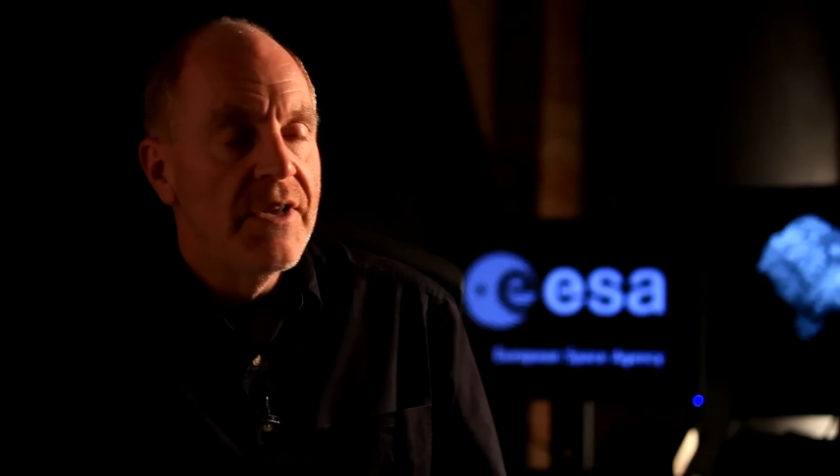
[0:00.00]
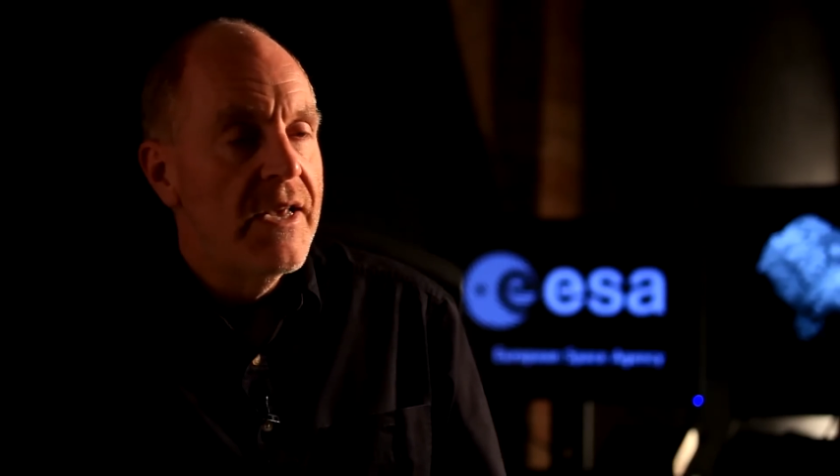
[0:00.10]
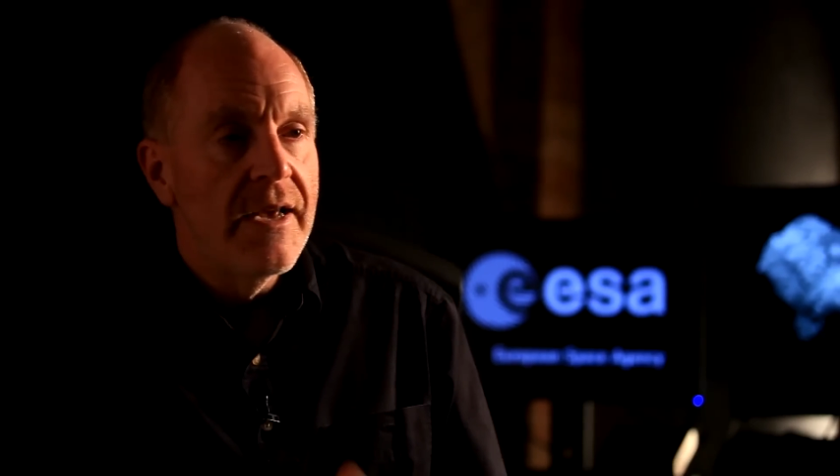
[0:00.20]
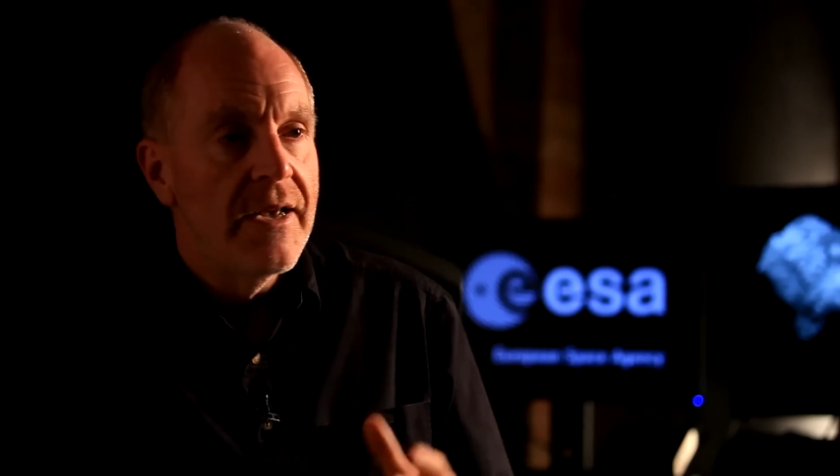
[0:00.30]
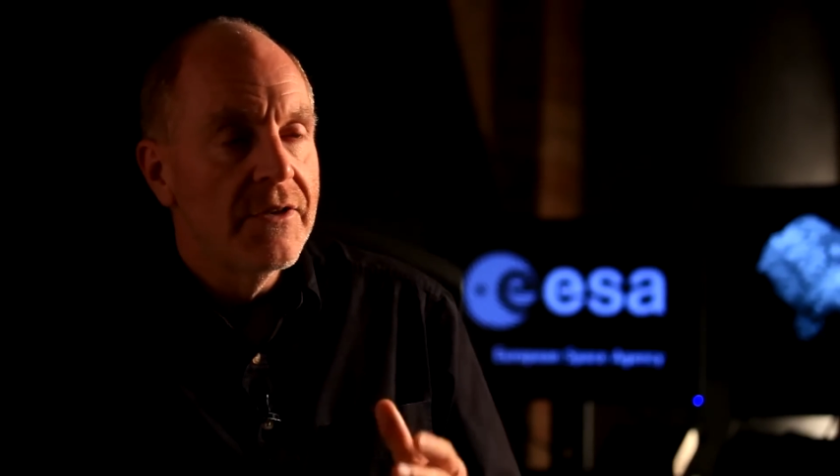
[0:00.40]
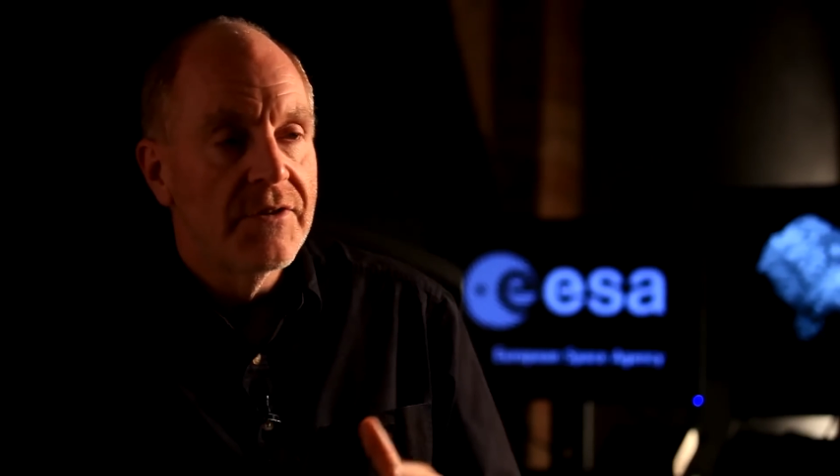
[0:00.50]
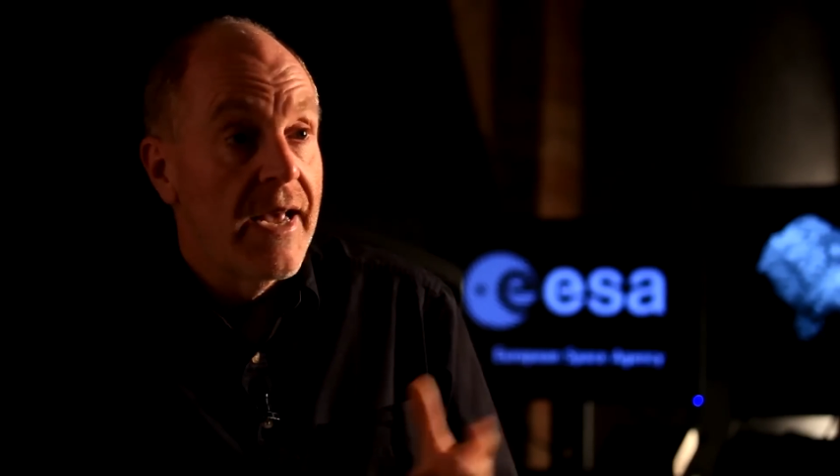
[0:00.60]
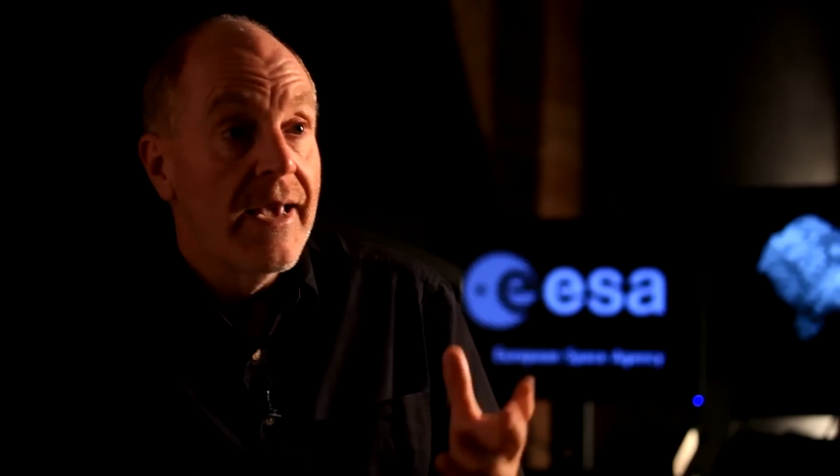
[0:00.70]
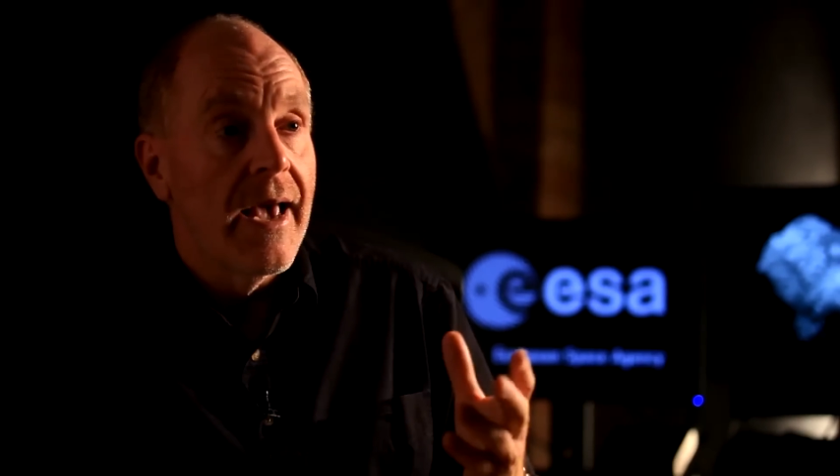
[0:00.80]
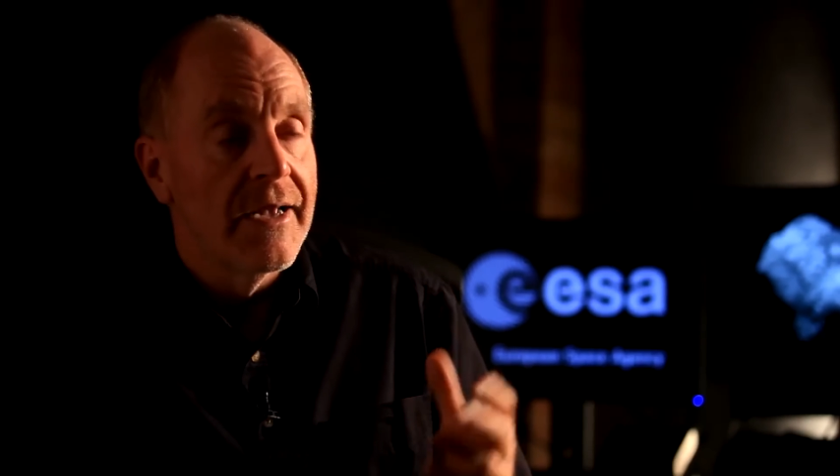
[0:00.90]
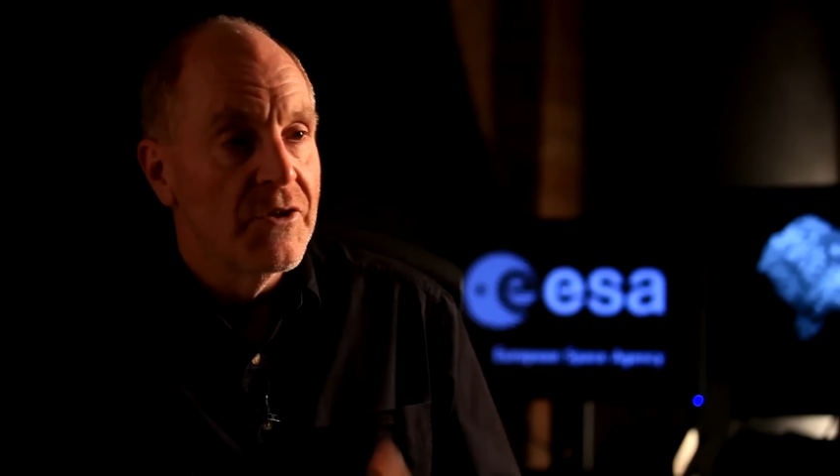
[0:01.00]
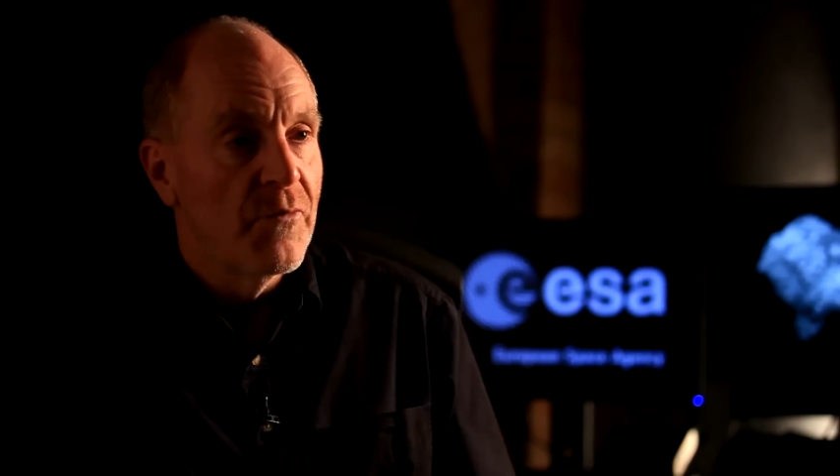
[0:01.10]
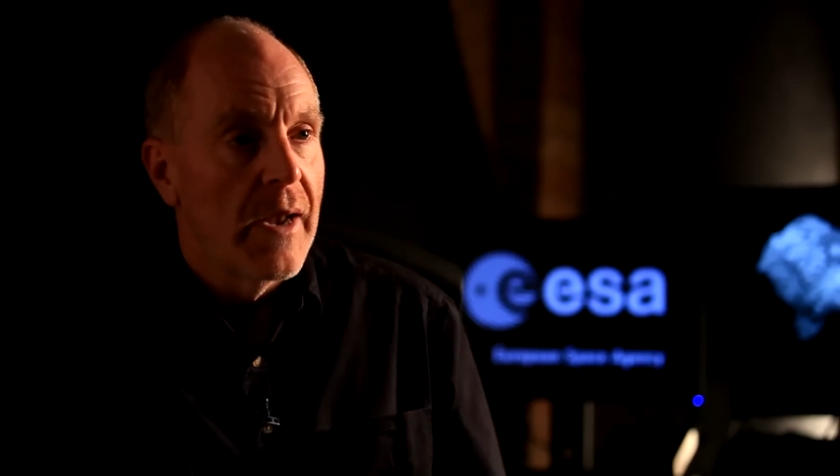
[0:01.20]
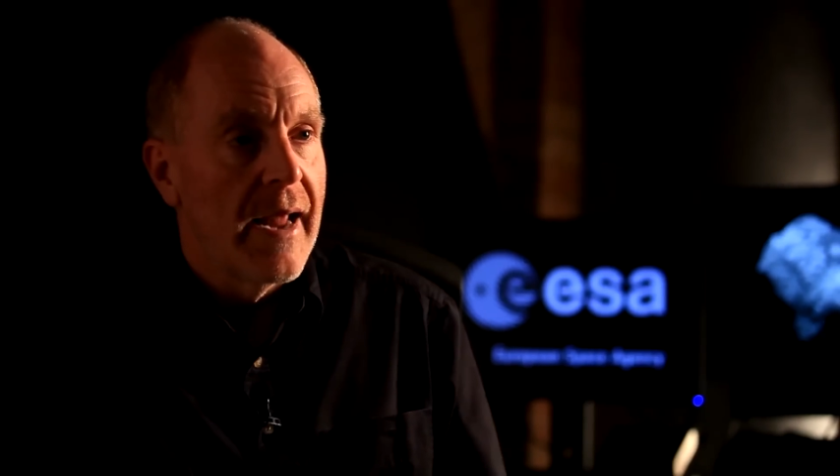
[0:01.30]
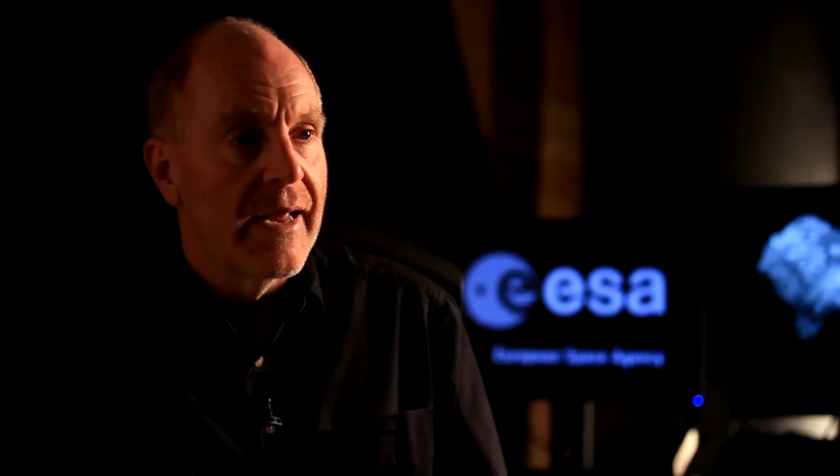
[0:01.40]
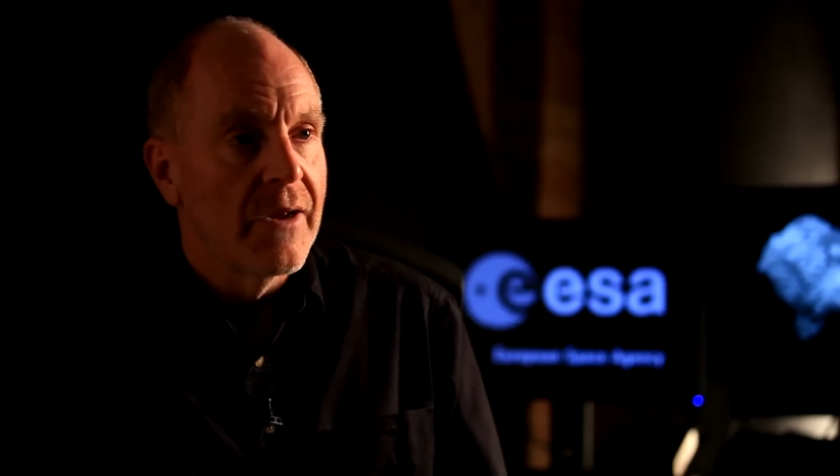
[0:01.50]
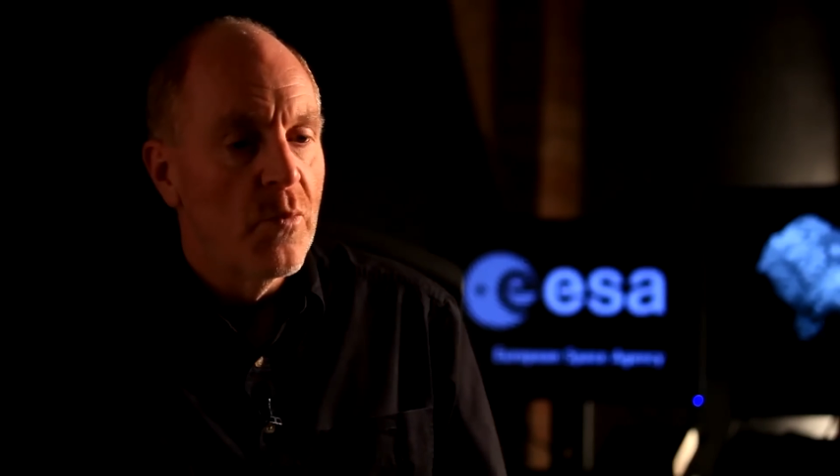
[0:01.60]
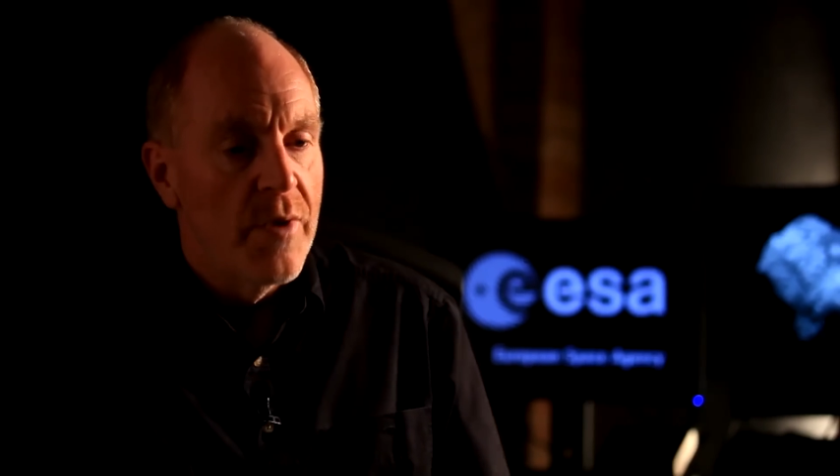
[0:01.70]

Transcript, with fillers: years, decades of planning,